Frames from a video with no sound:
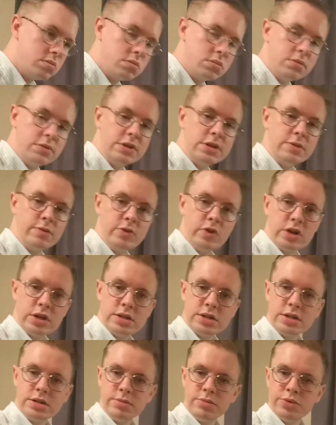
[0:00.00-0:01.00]
some very
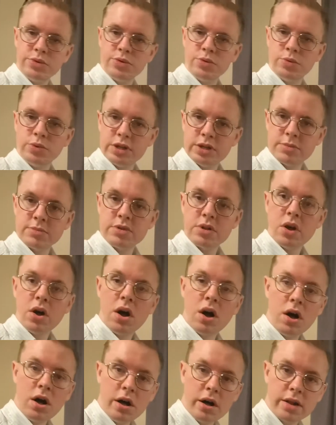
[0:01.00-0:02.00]
simple rhythms
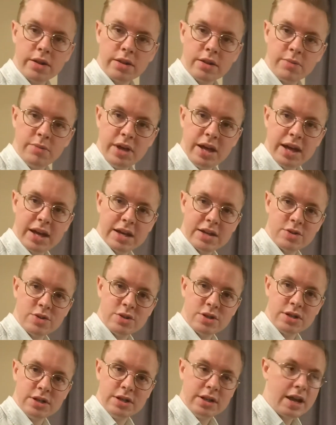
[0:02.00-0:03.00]
on the page,
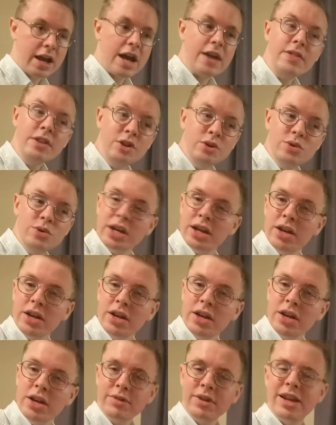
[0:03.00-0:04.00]
and then you check it
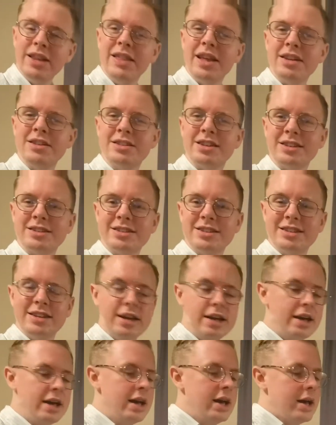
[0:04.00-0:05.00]
off, and that's it.
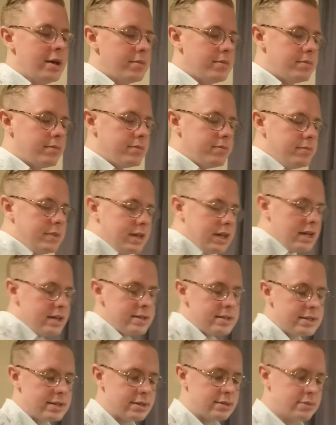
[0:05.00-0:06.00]

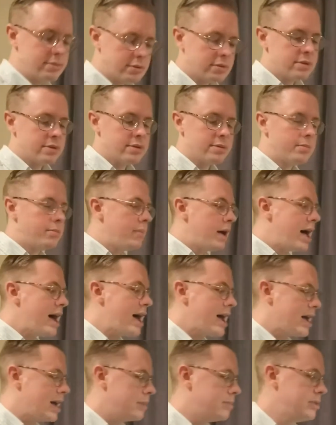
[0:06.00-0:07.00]
Because my
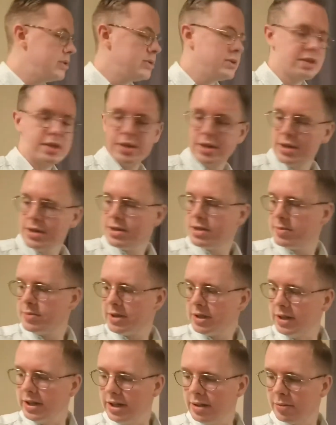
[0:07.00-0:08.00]
music needs to be a
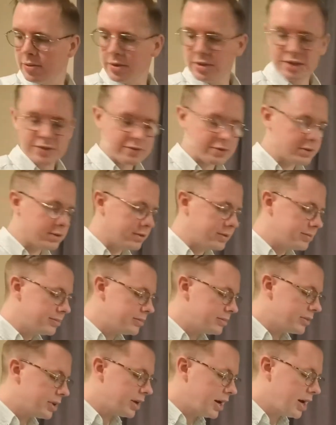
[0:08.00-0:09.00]
little more difficult,
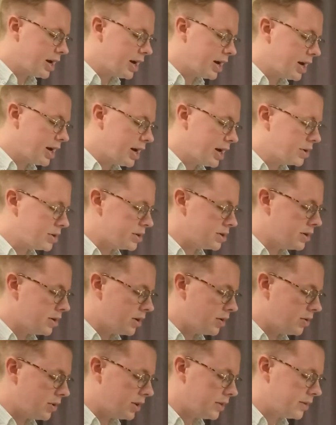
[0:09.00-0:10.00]
I'm going to go
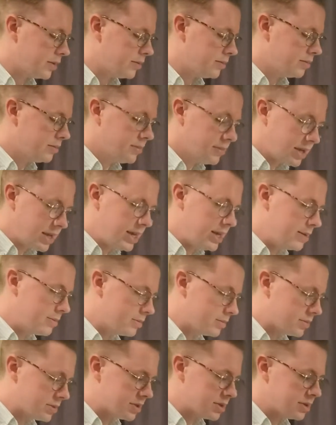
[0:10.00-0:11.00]
with
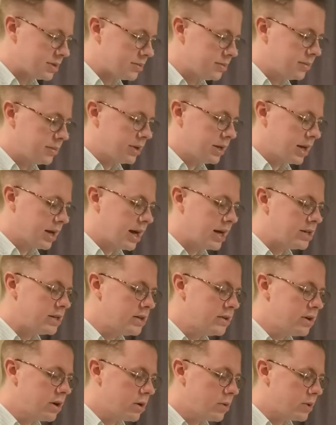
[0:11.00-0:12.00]
hymns. I don't
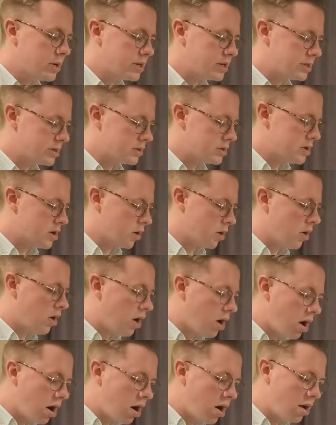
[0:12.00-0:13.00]
always know
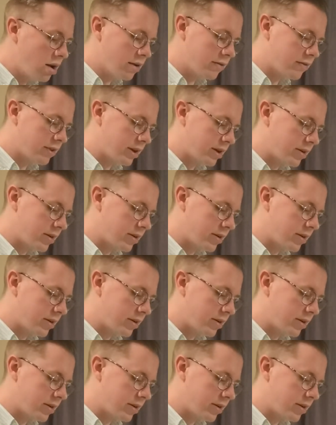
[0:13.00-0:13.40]
all of them,